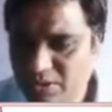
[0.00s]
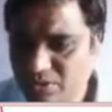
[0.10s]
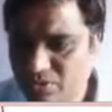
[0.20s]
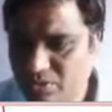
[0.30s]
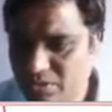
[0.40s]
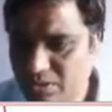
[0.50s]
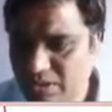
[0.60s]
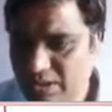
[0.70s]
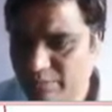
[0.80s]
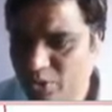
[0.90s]
So this is
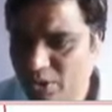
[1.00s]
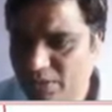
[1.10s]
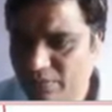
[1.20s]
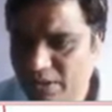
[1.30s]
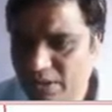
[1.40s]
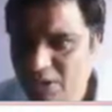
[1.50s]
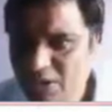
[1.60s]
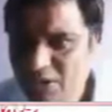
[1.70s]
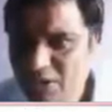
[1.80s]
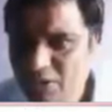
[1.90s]
same 0.1
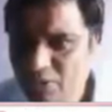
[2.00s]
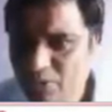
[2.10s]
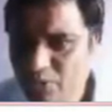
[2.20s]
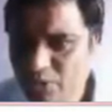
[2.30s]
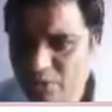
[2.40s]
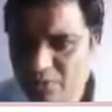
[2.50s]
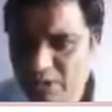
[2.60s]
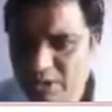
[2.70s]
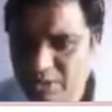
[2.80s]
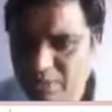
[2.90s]
over 0.1
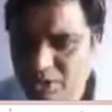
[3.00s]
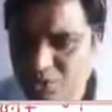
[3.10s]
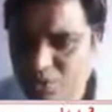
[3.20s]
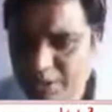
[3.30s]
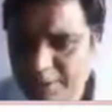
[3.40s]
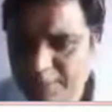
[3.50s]
S plus 1.